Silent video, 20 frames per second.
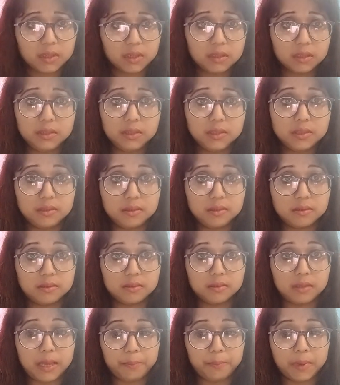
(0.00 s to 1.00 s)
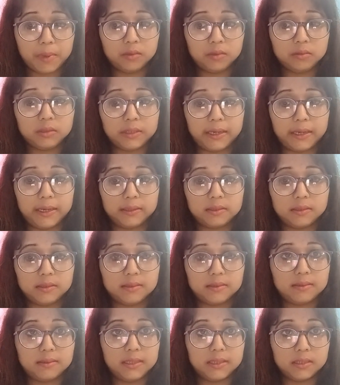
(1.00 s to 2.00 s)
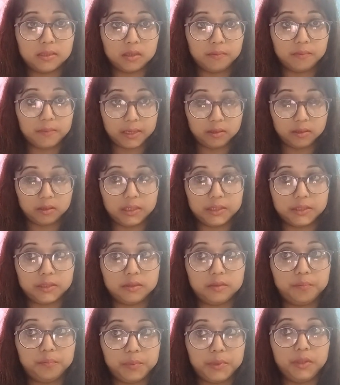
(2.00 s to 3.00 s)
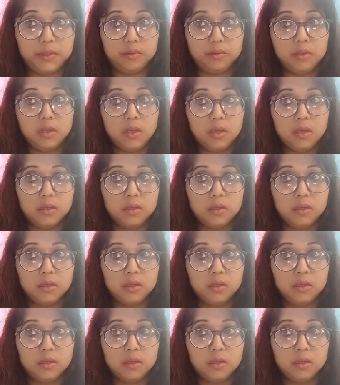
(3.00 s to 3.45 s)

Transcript: this is about characteristics of adolescent period.